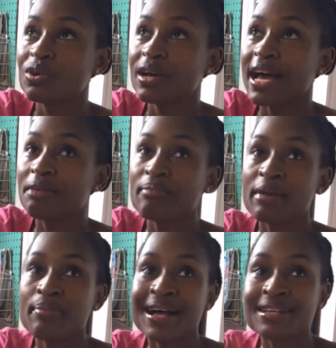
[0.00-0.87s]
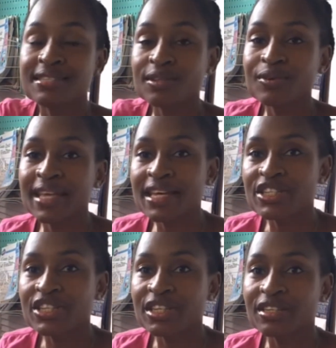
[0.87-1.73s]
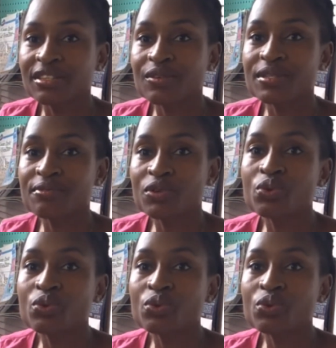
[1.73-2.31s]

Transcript: At my past location, those of you who